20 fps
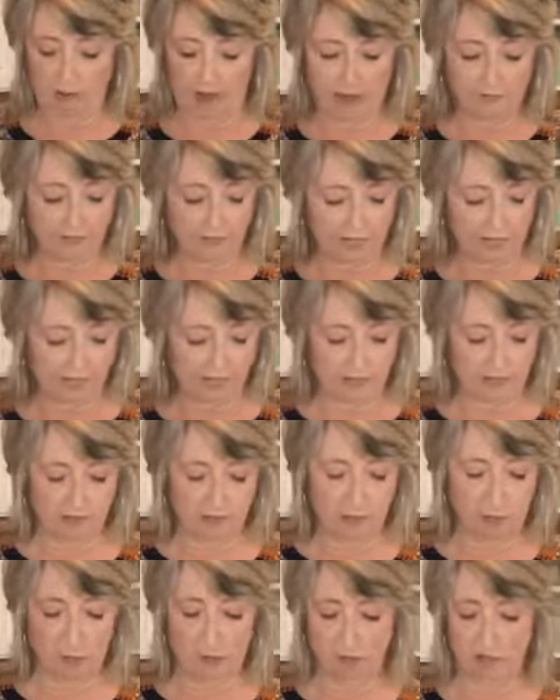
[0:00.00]
raffia
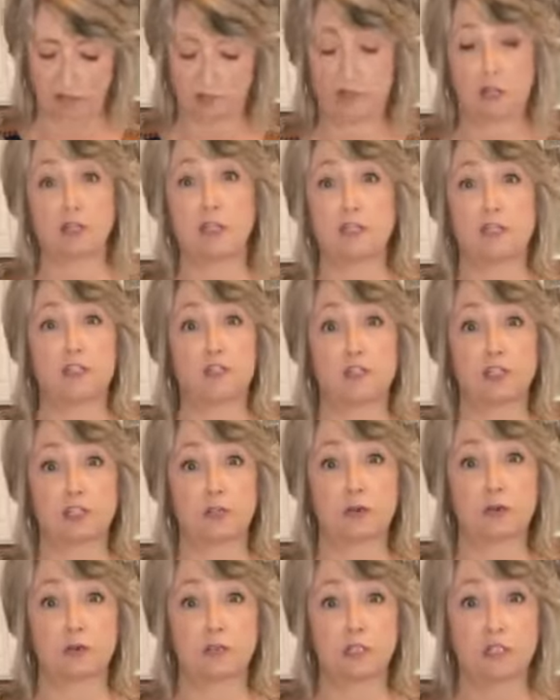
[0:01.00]
or Dollar Tree
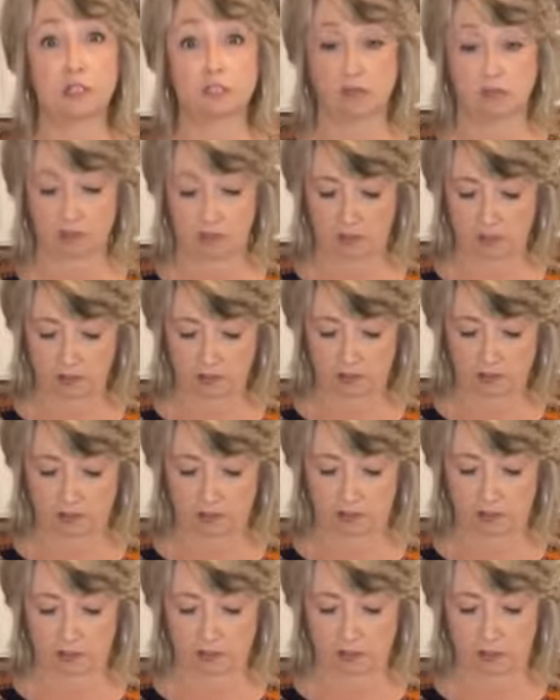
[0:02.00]
hula
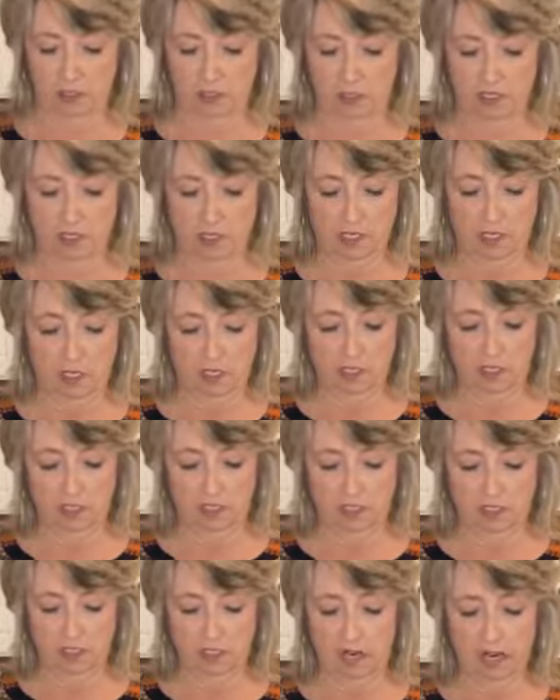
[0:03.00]
skirts
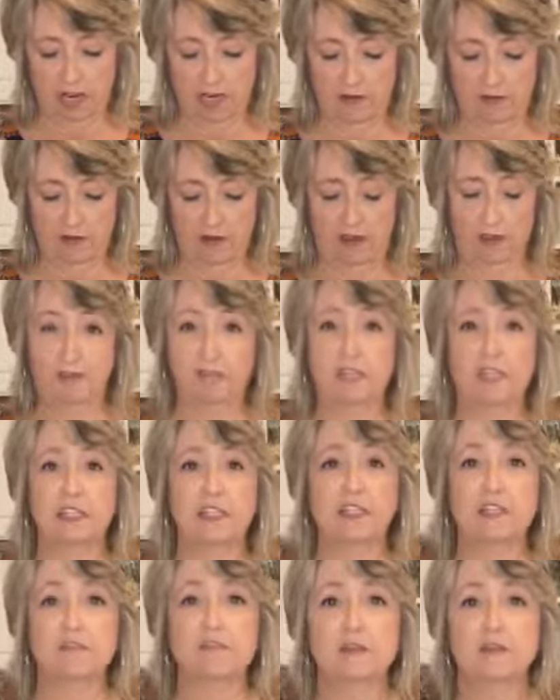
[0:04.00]
to tie around the
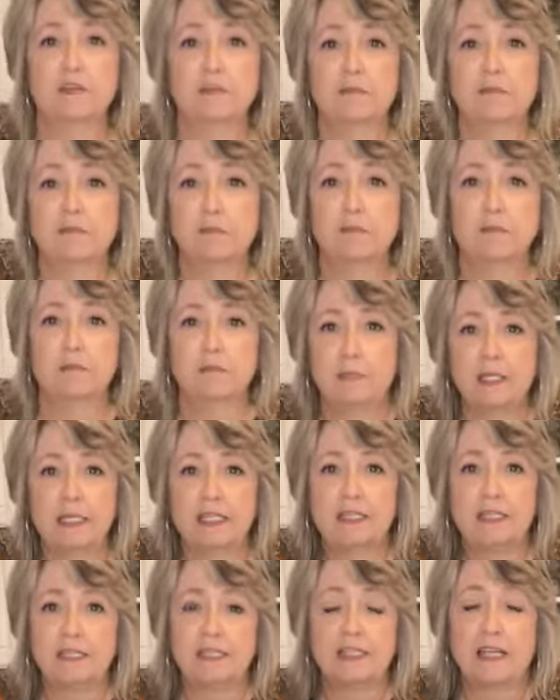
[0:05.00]
different
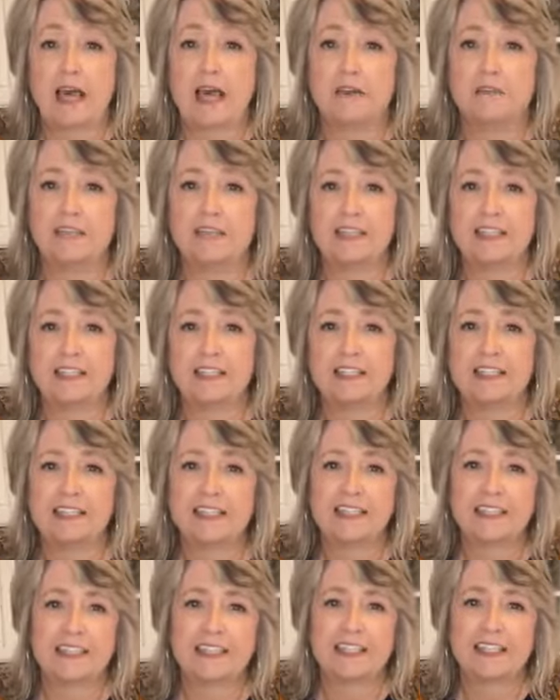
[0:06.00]
bits of
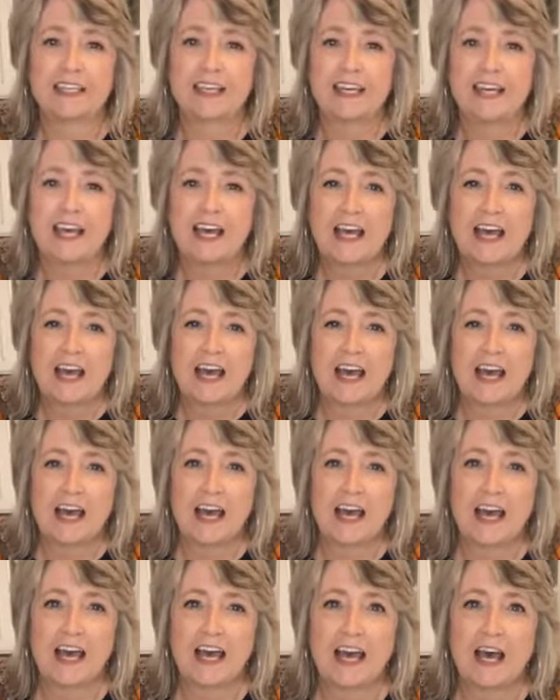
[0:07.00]
it.
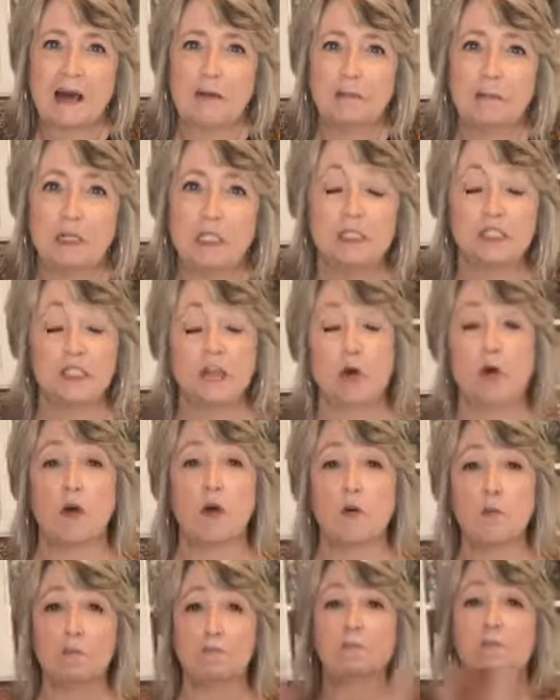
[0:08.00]
Um,
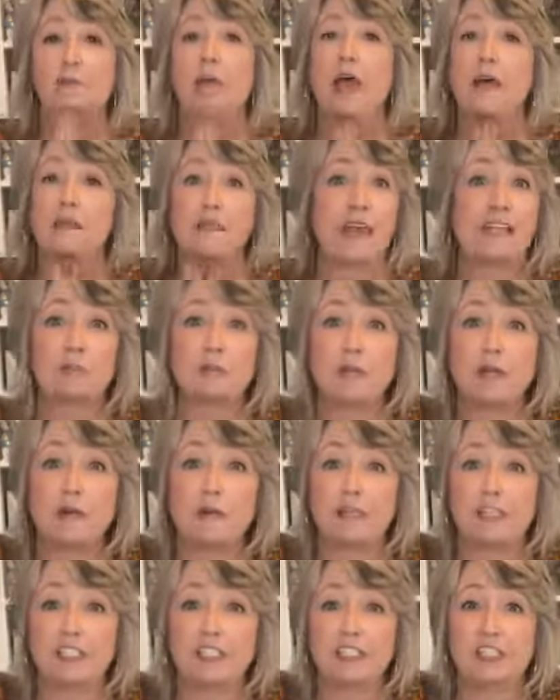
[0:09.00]
so that's what
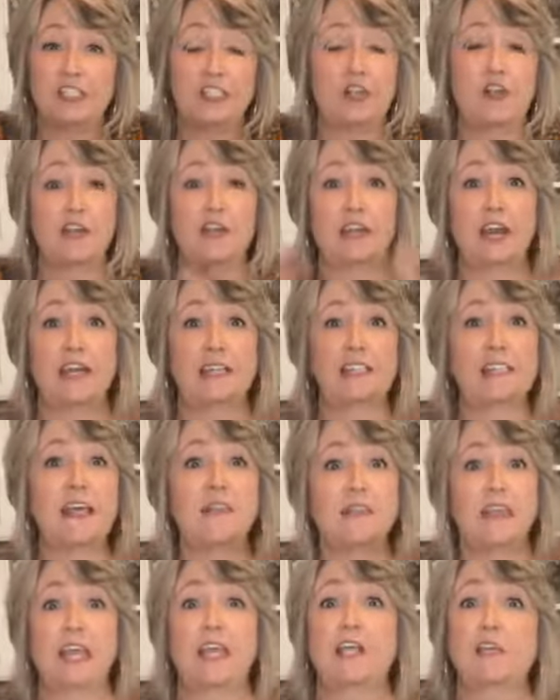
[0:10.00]
I wanted to show you guys.
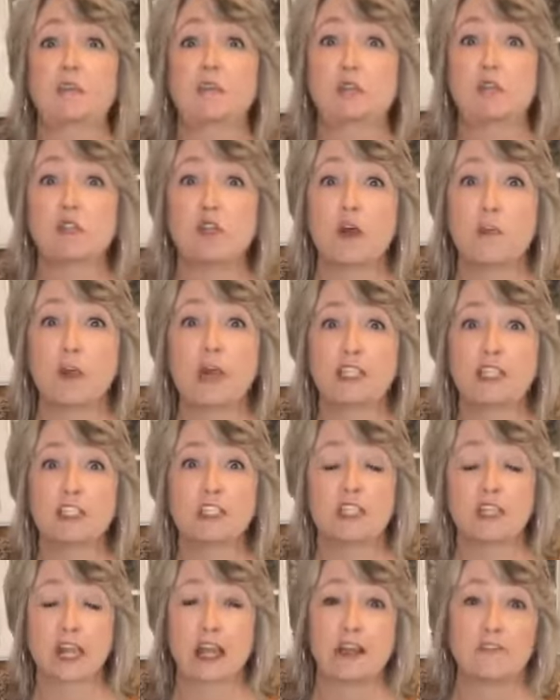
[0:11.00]
Thank you so
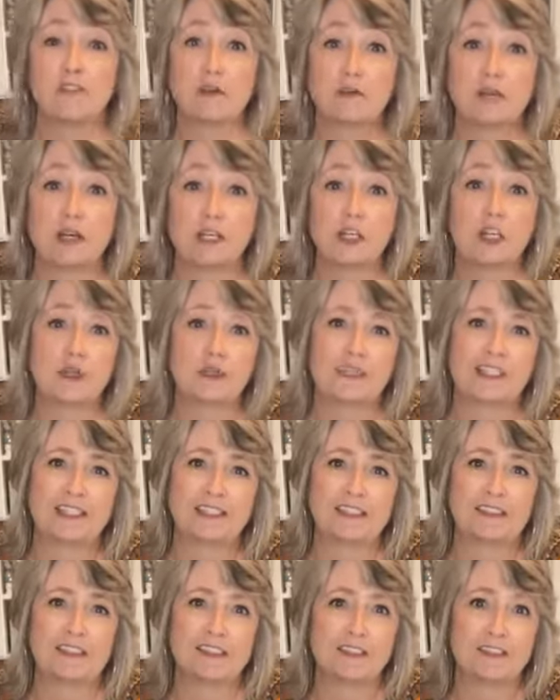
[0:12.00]
much to everyone who
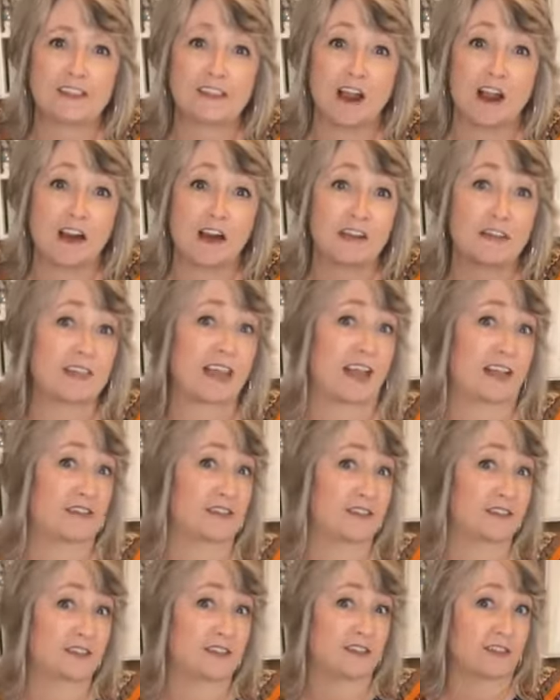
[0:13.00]
did stars. I
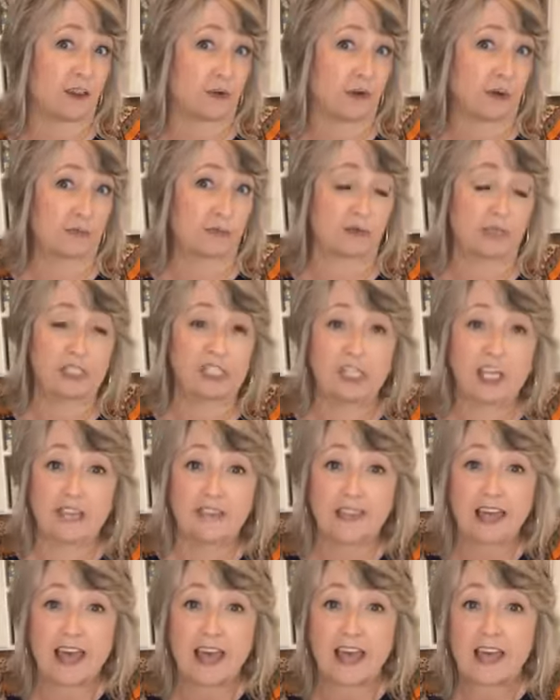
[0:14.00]
so
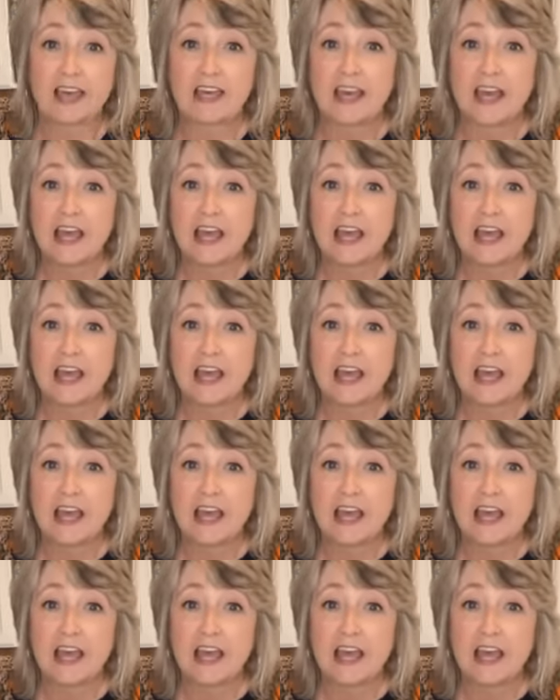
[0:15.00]
appreciate that.